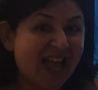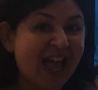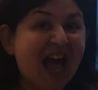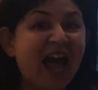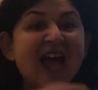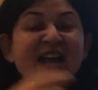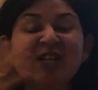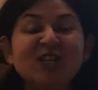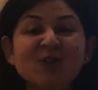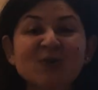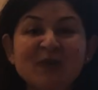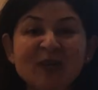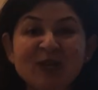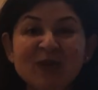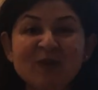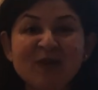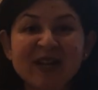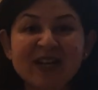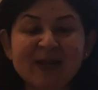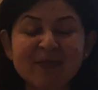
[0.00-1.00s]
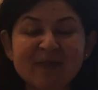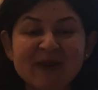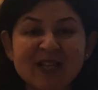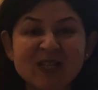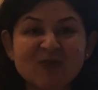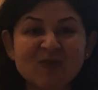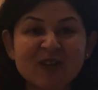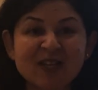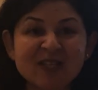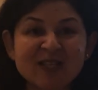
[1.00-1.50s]
And do we know any
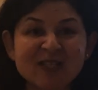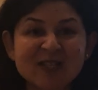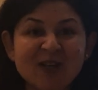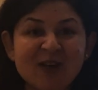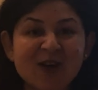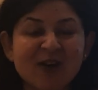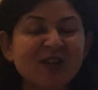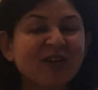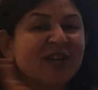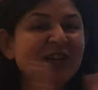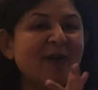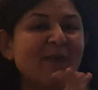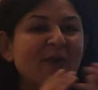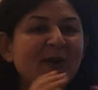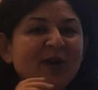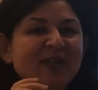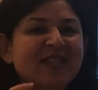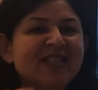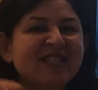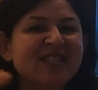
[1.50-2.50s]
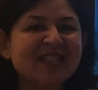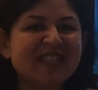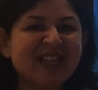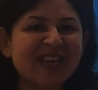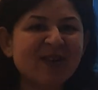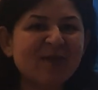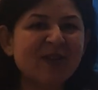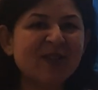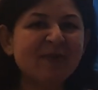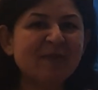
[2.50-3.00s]
best friend song? Come on,
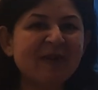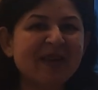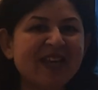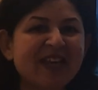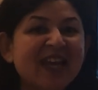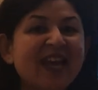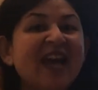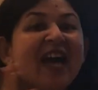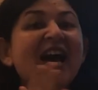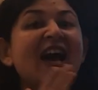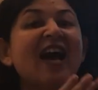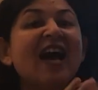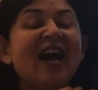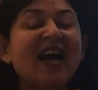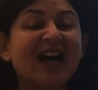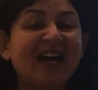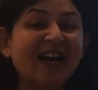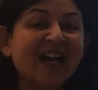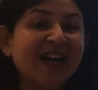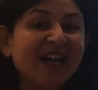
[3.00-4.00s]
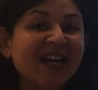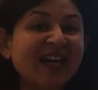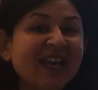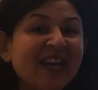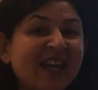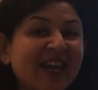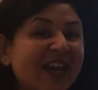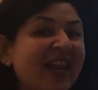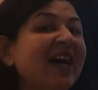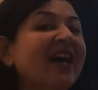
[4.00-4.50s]
sing with me.
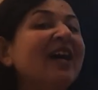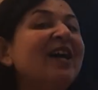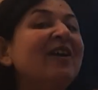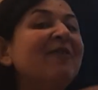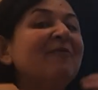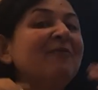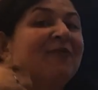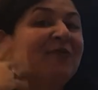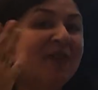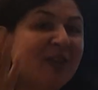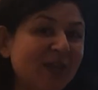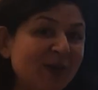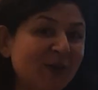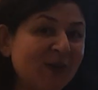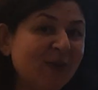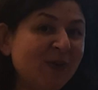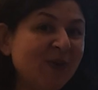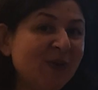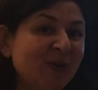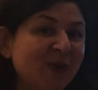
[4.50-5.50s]
I love you.